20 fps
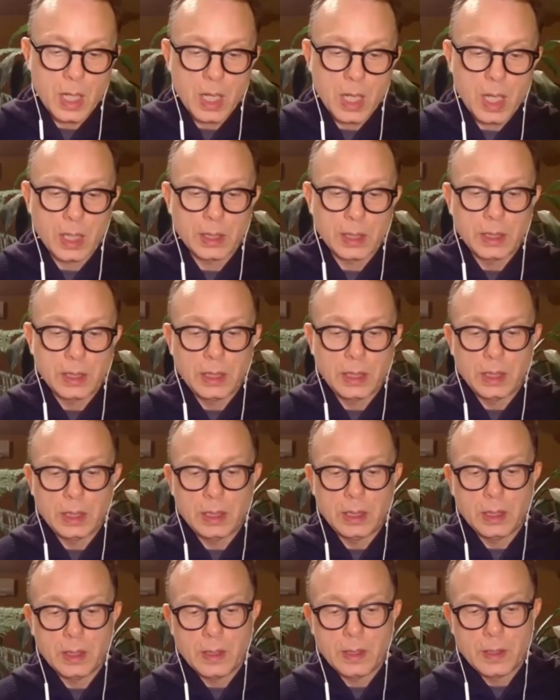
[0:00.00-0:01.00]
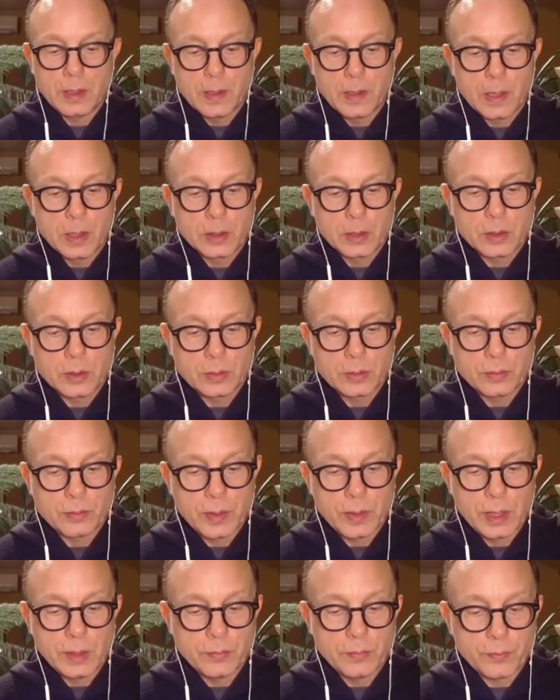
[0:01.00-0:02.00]
I need to
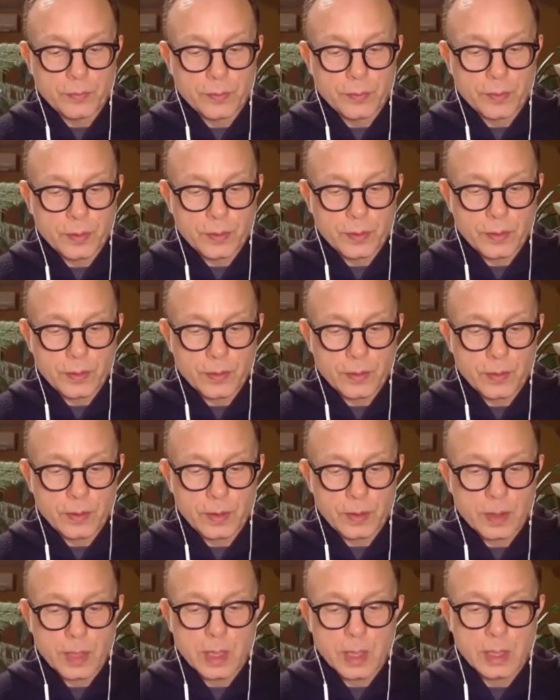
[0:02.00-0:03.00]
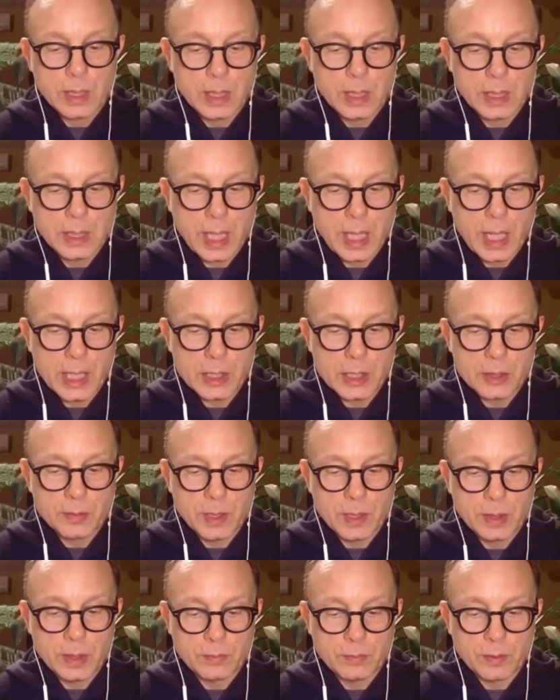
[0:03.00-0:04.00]
read further the
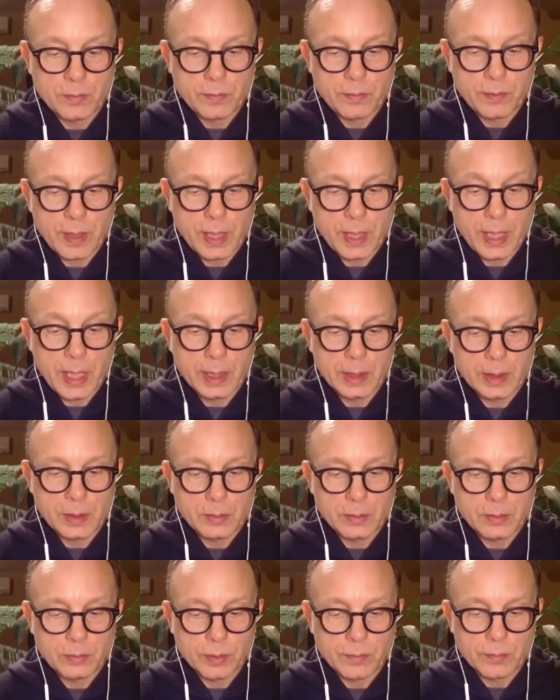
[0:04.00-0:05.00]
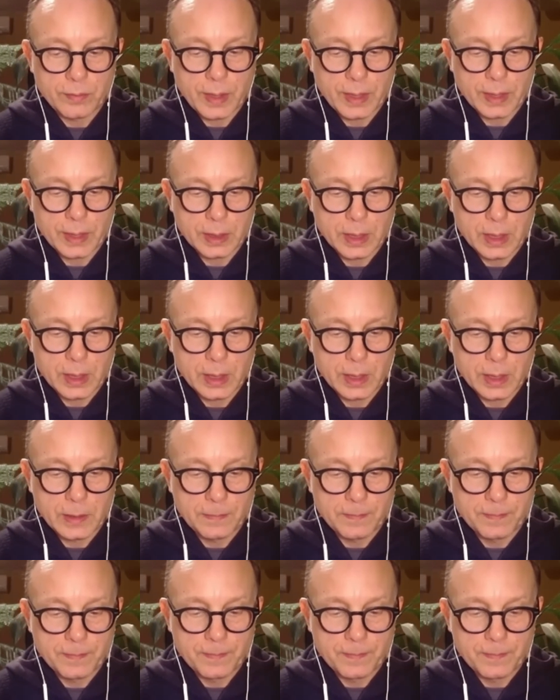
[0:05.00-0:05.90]
attachment and reflect on it.